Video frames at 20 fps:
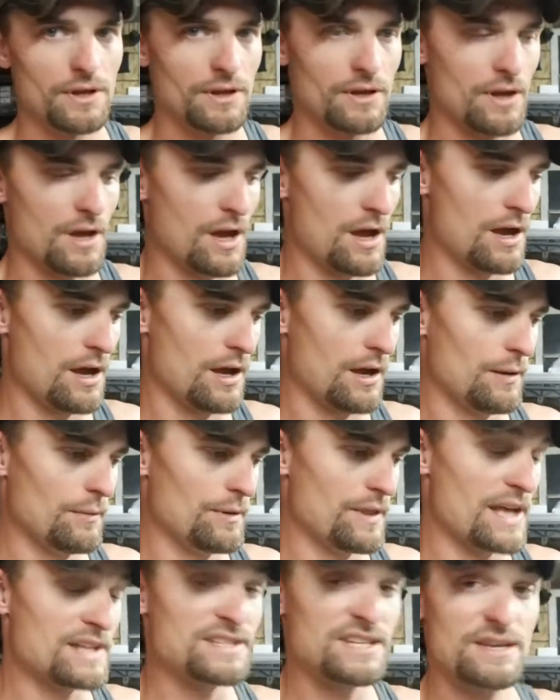And
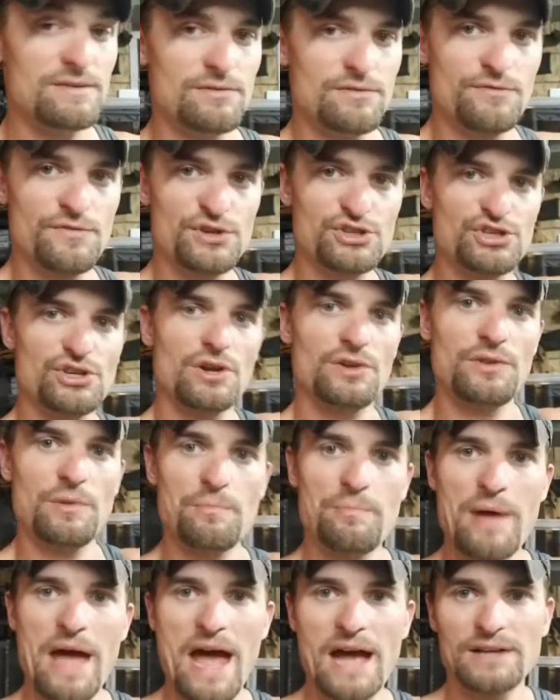that's even fishing on the
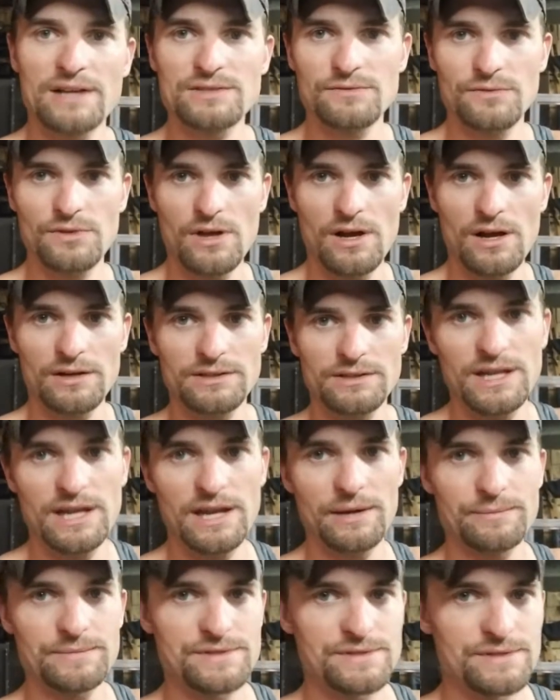backs of log
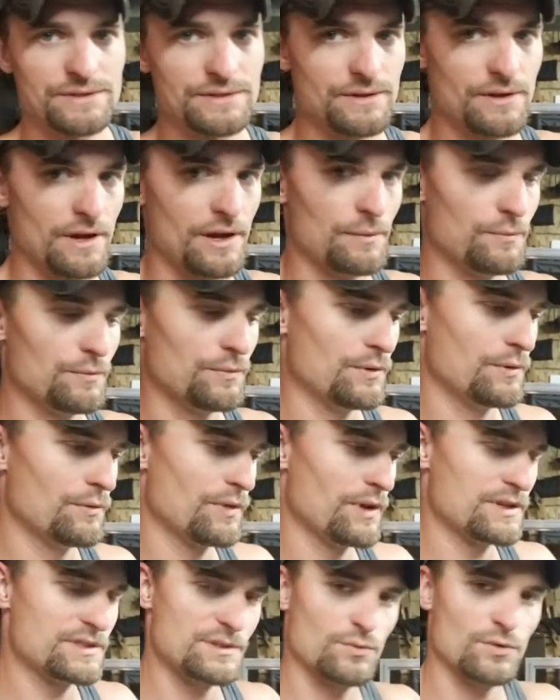dams. And like I
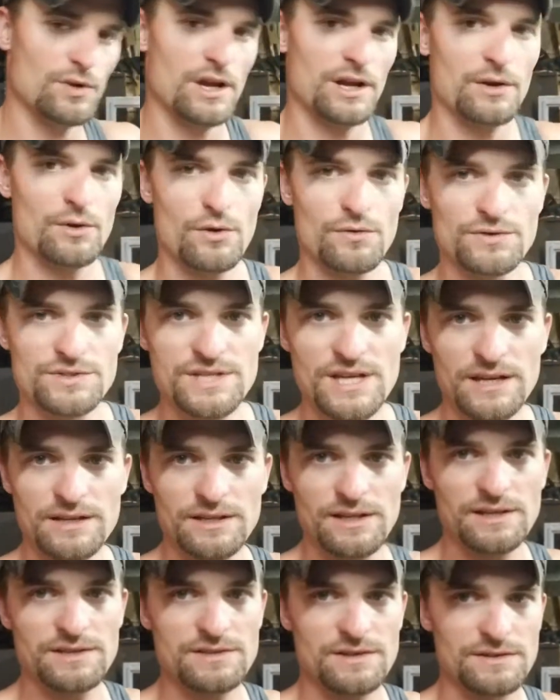said, we'll kind of go over
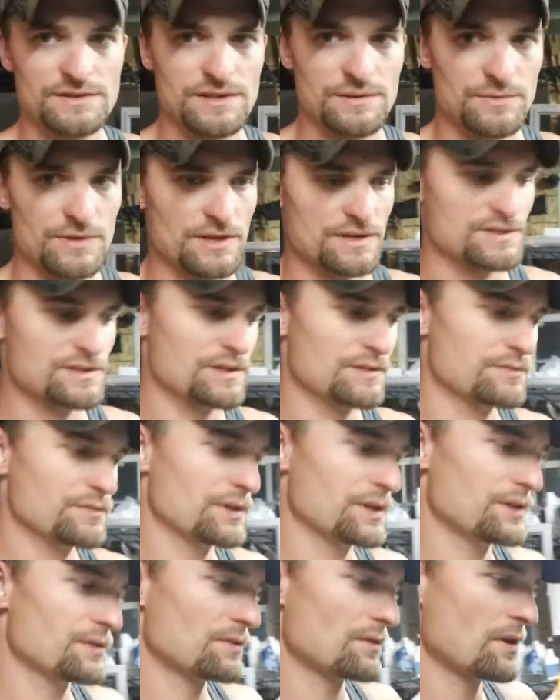techniques on some of that
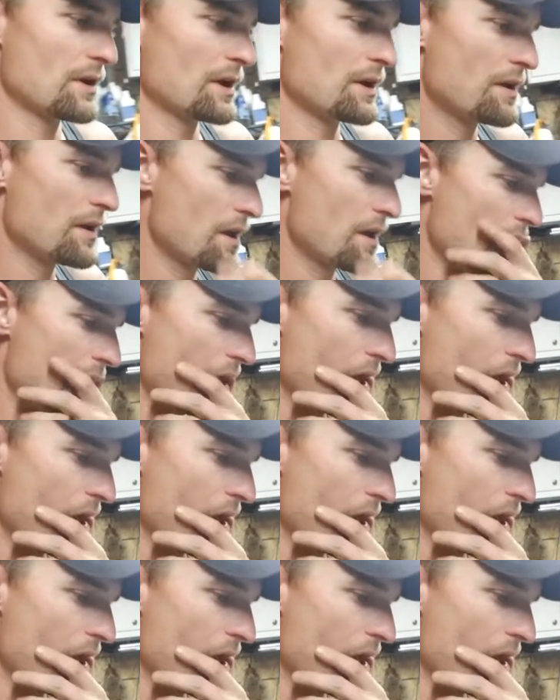stuff later on.